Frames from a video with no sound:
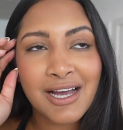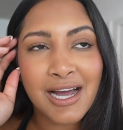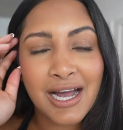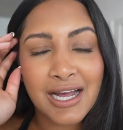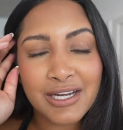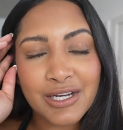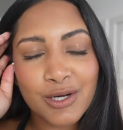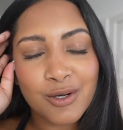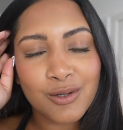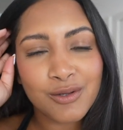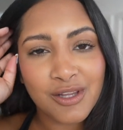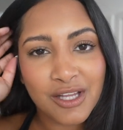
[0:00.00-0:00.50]
I
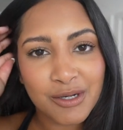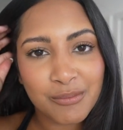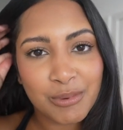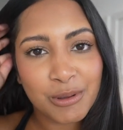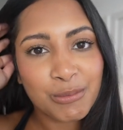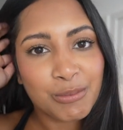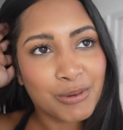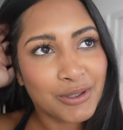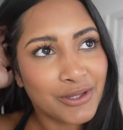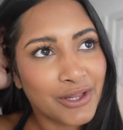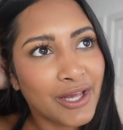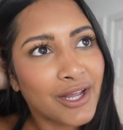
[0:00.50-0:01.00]
know a lot of
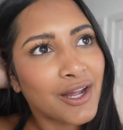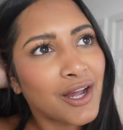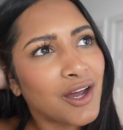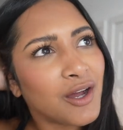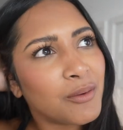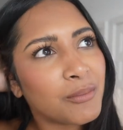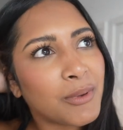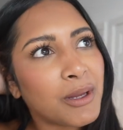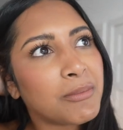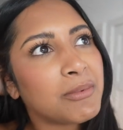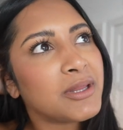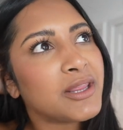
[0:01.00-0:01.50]
people are like,
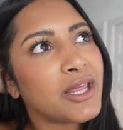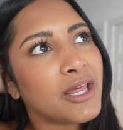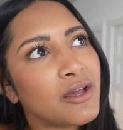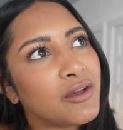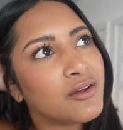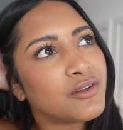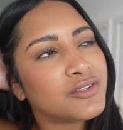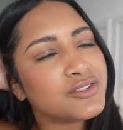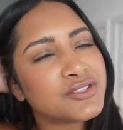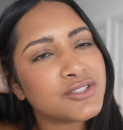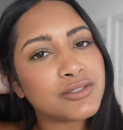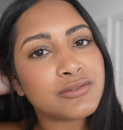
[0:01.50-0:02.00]
oh, maybe
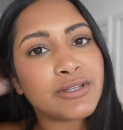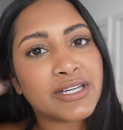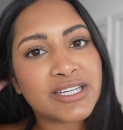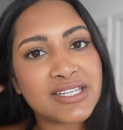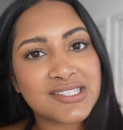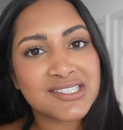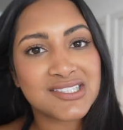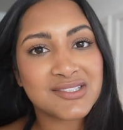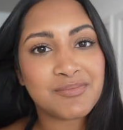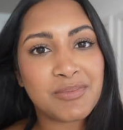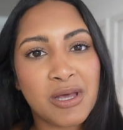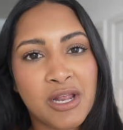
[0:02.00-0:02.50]
they'll do like a
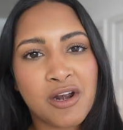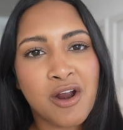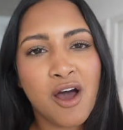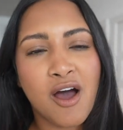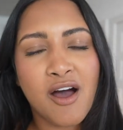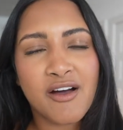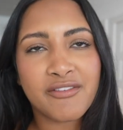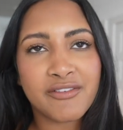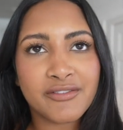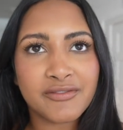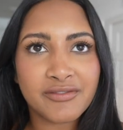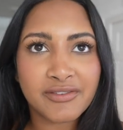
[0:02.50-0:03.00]

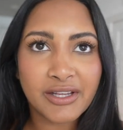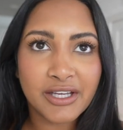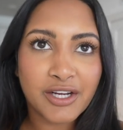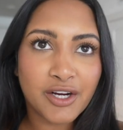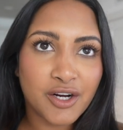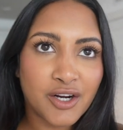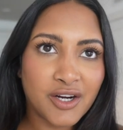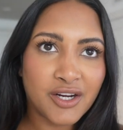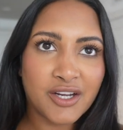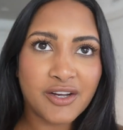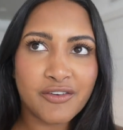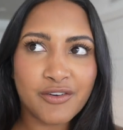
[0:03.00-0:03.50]
spin-off of like
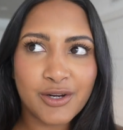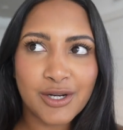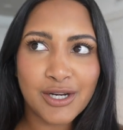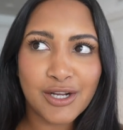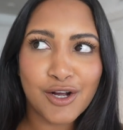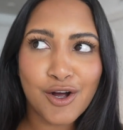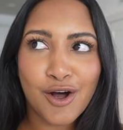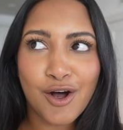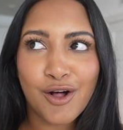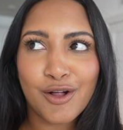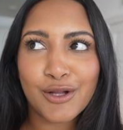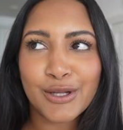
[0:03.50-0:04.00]
her going to
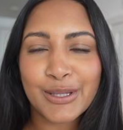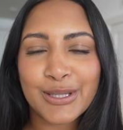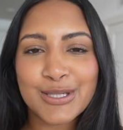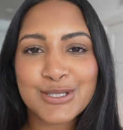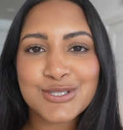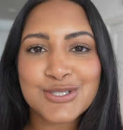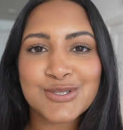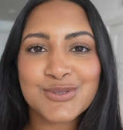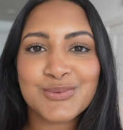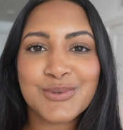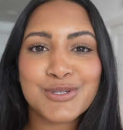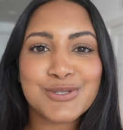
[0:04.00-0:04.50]

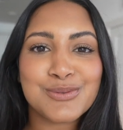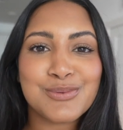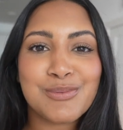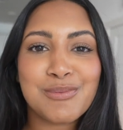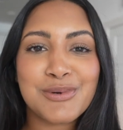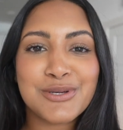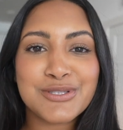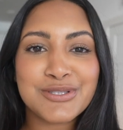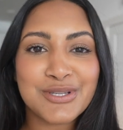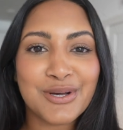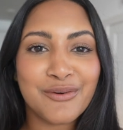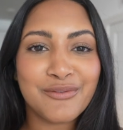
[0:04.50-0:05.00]
college, which would
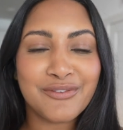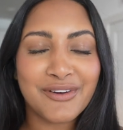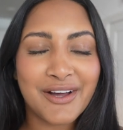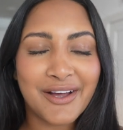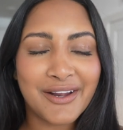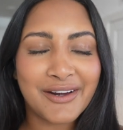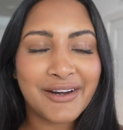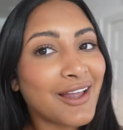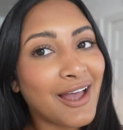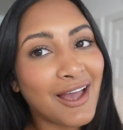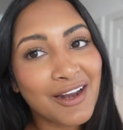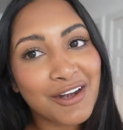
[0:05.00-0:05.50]
be so
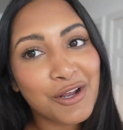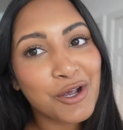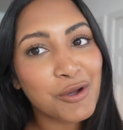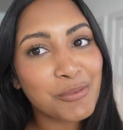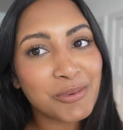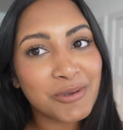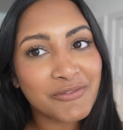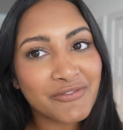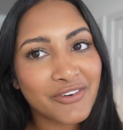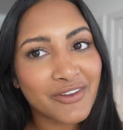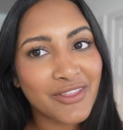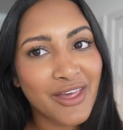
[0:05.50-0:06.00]
fun. Kind of
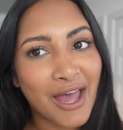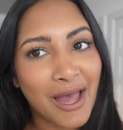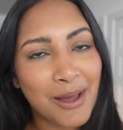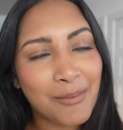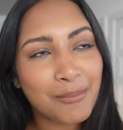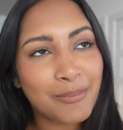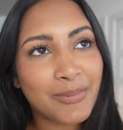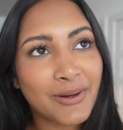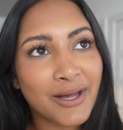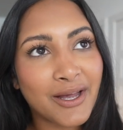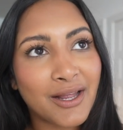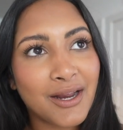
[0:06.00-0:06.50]
hoping for
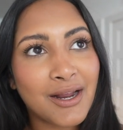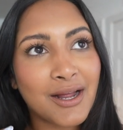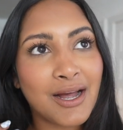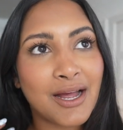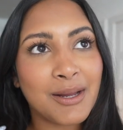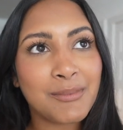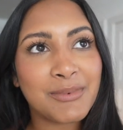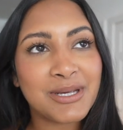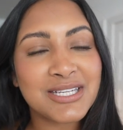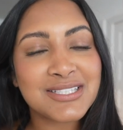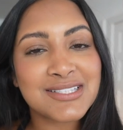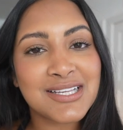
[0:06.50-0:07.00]
that, but
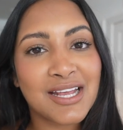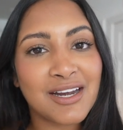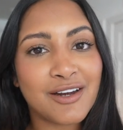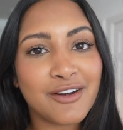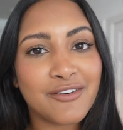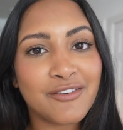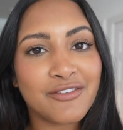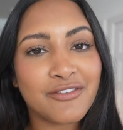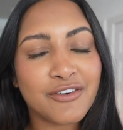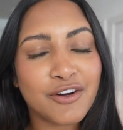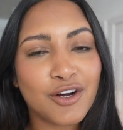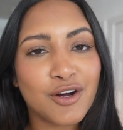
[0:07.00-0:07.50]
I'm
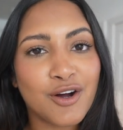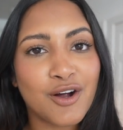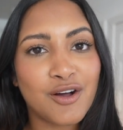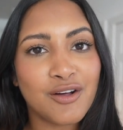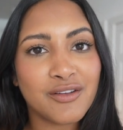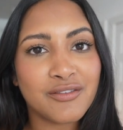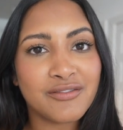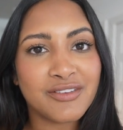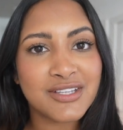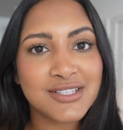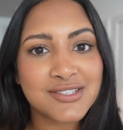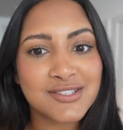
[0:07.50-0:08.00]
excited for
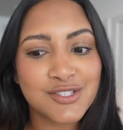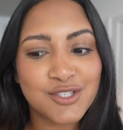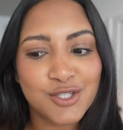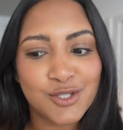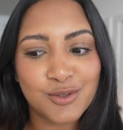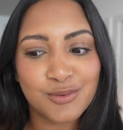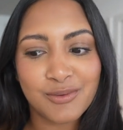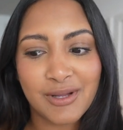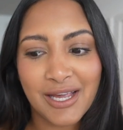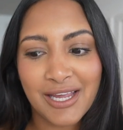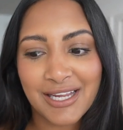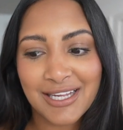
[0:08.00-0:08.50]
all these
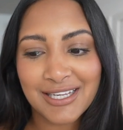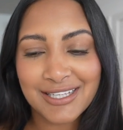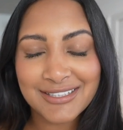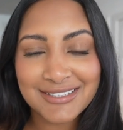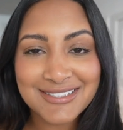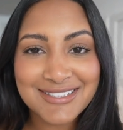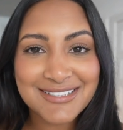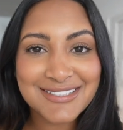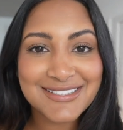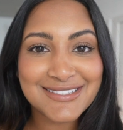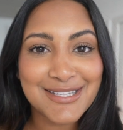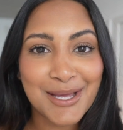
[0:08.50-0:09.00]
new like
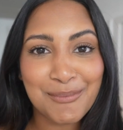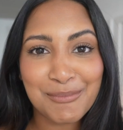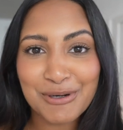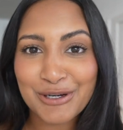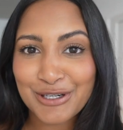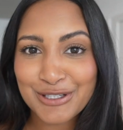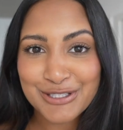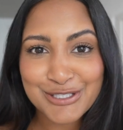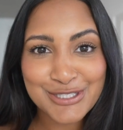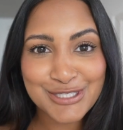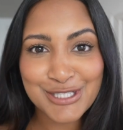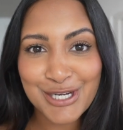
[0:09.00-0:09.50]

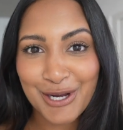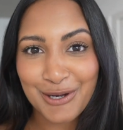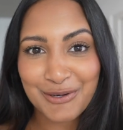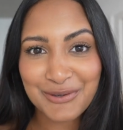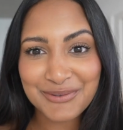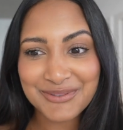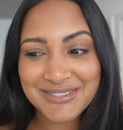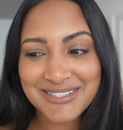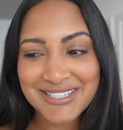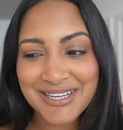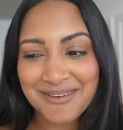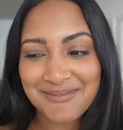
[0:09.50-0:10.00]
summer
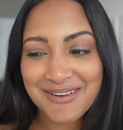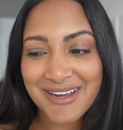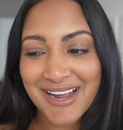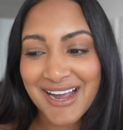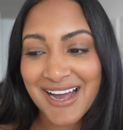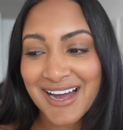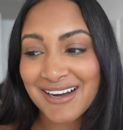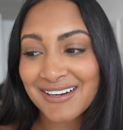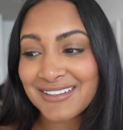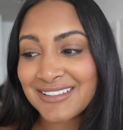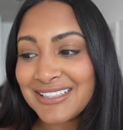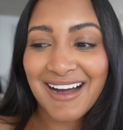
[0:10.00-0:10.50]
shows coming
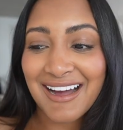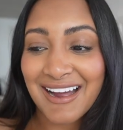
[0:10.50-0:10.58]
out.